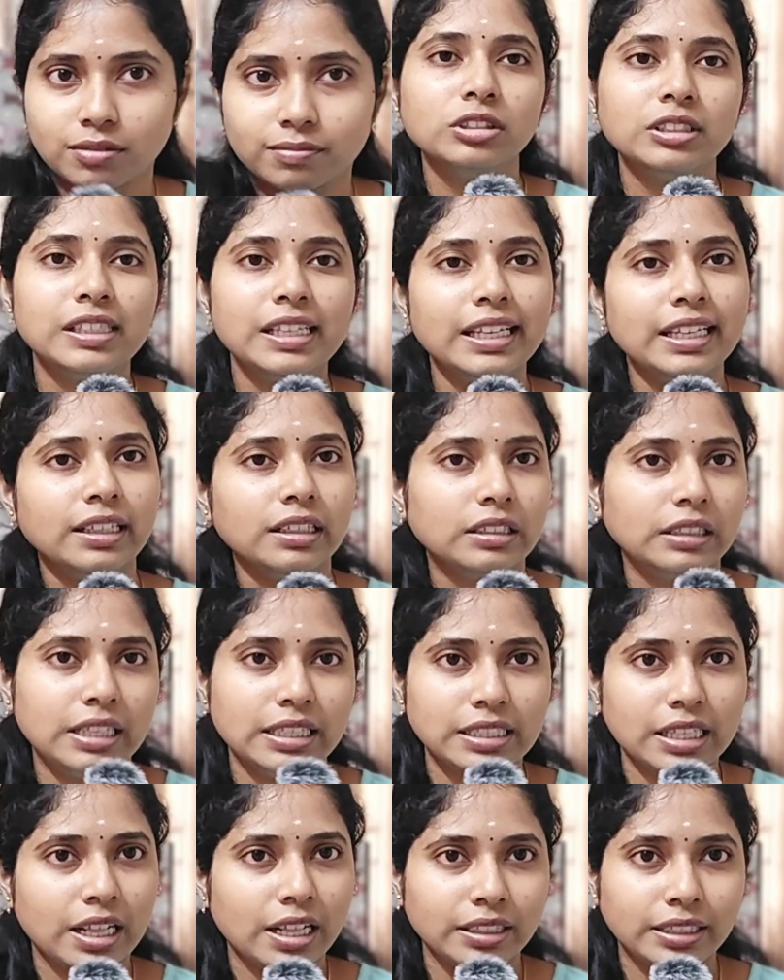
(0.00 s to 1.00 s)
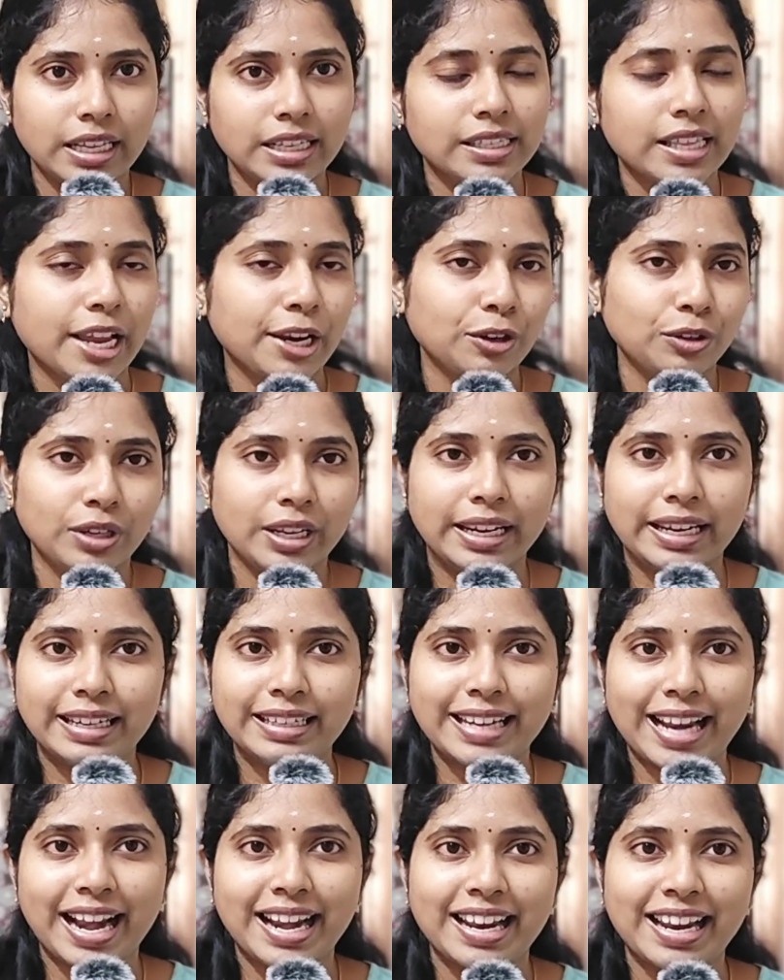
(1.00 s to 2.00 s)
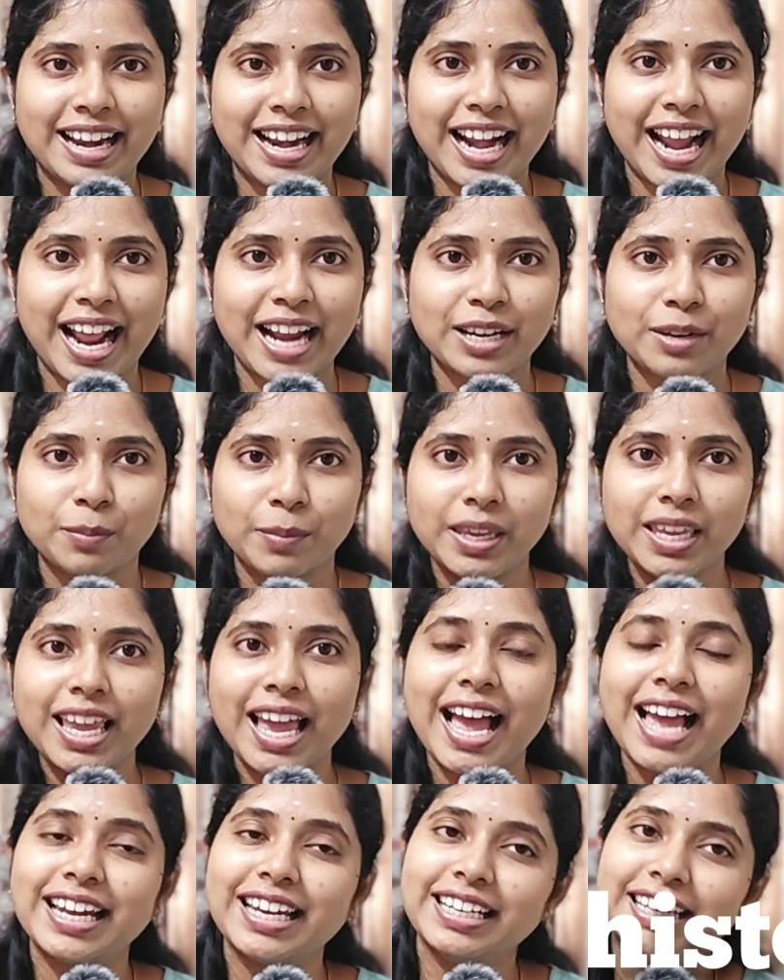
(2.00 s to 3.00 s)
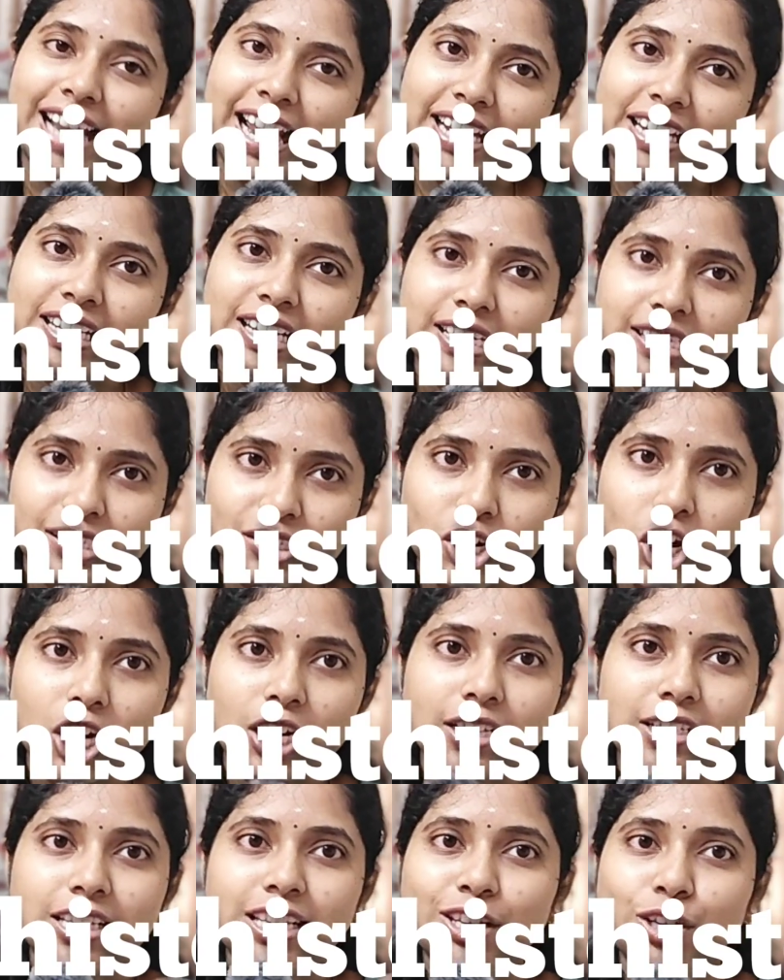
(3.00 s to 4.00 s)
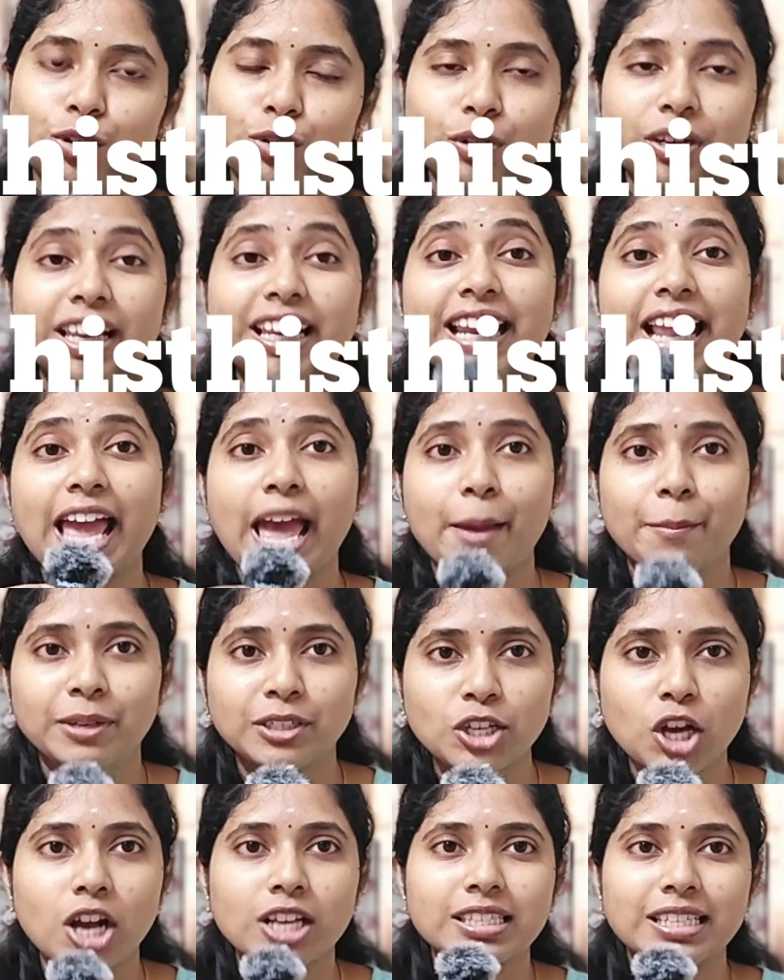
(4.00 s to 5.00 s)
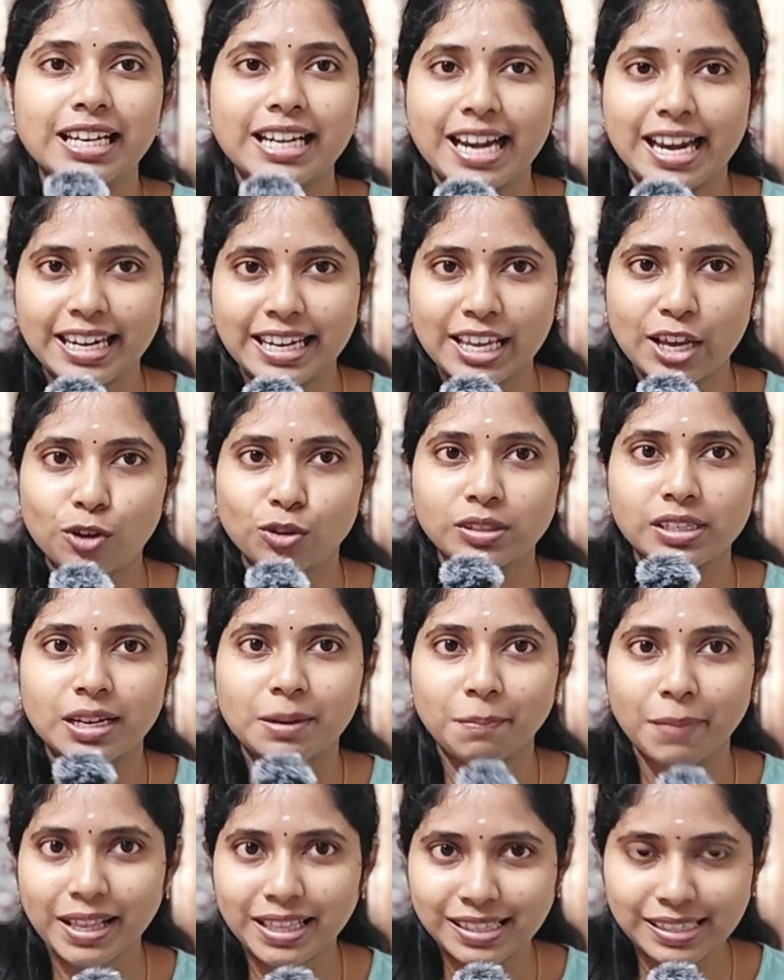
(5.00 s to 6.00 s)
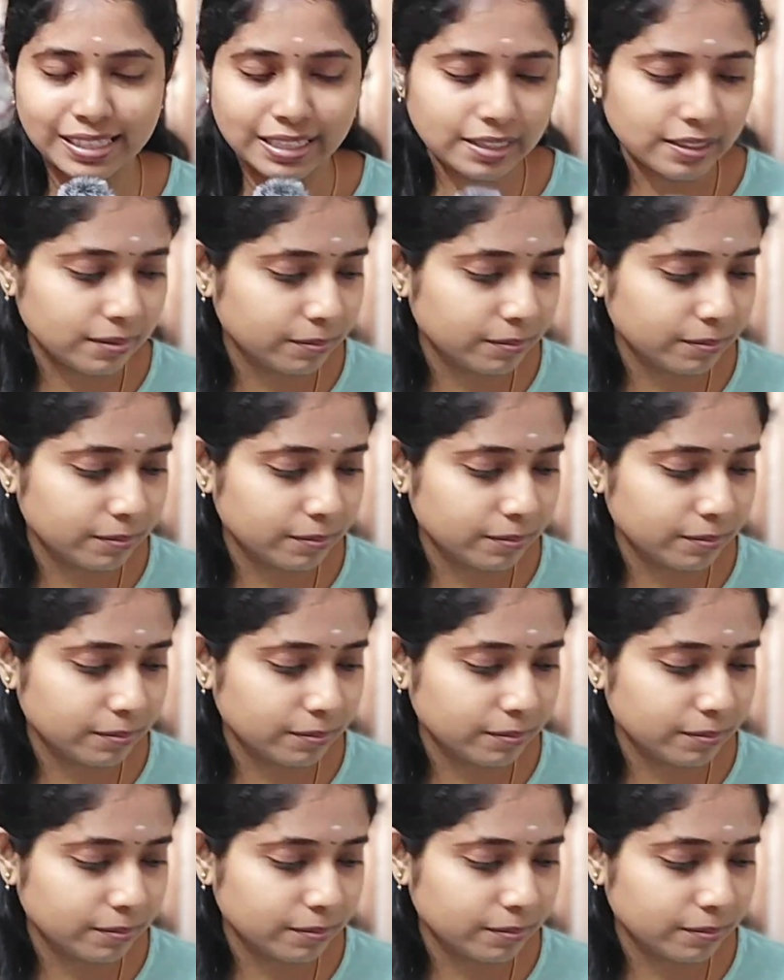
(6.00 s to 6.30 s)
Mostly these are the things that you need in dental anatomy and in dental histology you need hematoxylin and eosin pencil.